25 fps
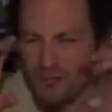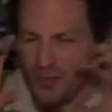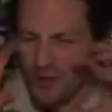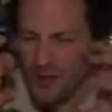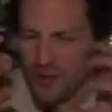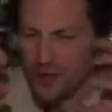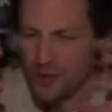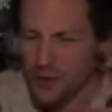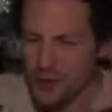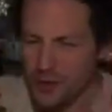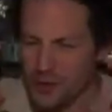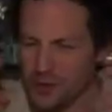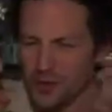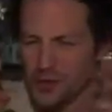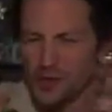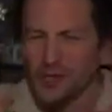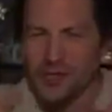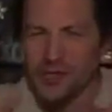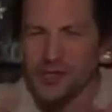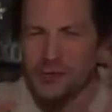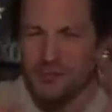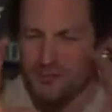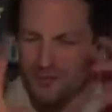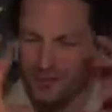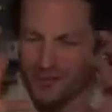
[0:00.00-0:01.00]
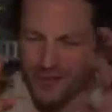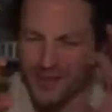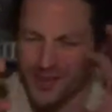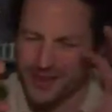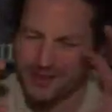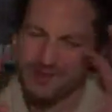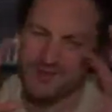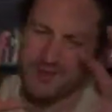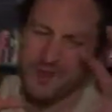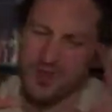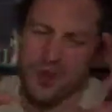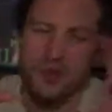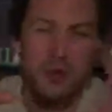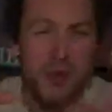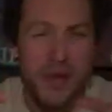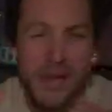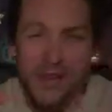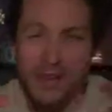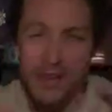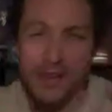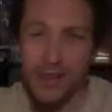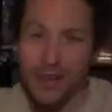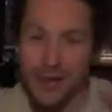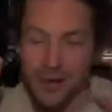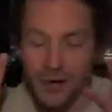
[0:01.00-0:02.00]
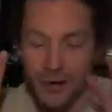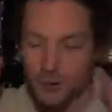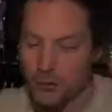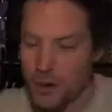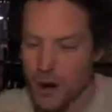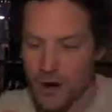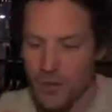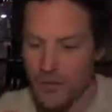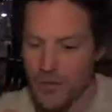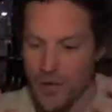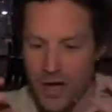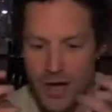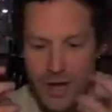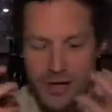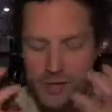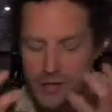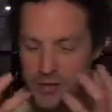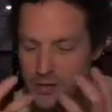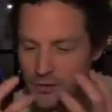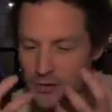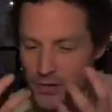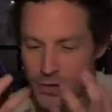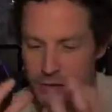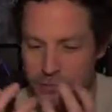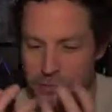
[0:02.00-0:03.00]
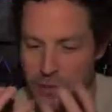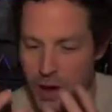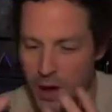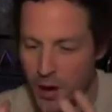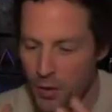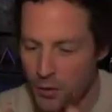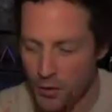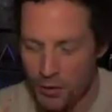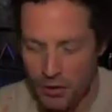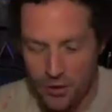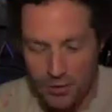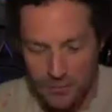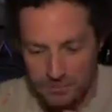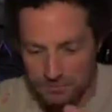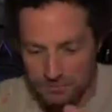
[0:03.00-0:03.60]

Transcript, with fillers: you know, they're just twinkling around the edge of your mouth.